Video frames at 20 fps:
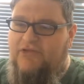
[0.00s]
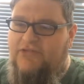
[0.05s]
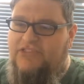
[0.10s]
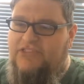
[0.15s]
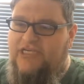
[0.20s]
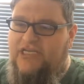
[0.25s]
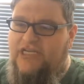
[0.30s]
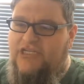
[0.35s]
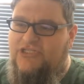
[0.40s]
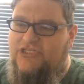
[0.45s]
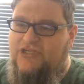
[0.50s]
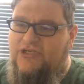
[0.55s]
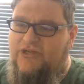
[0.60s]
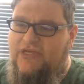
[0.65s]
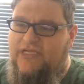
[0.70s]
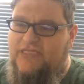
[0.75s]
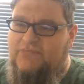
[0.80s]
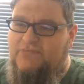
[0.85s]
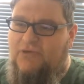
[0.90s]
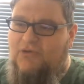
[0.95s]
Your signature
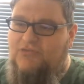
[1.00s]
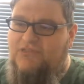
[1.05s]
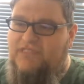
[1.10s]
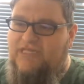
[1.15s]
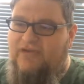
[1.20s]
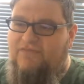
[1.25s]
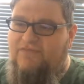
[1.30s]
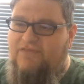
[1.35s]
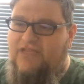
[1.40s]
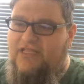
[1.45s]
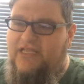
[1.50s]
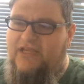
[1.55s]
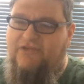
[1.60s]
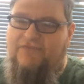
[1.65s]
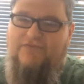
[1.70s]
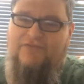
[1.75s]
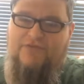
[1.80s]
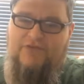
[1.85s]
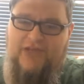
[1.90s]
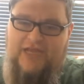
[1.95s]
is most definitely your
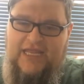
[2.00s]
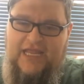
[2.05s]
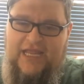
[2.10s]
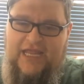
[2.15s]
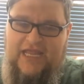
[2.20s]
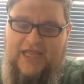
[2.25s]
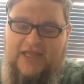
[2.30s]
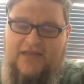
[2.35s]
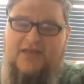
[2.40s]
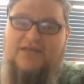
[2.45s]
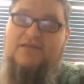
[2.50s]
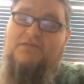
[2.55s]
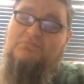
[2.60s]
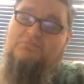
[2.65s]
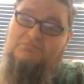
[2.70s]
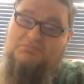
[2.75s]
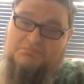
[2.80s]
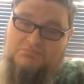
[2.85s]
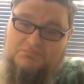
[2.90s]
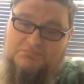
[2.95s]
free hand.
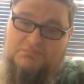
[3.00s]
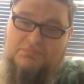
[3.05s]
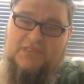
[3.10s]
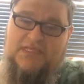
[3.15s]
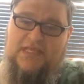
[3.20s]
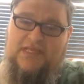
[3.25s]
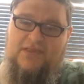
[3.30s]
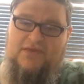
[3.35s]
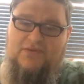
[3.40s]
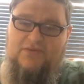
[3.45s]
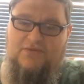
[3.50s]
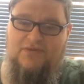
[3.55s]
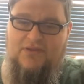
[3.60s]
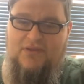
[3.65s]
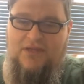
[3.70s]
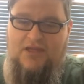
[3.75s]
Thank you.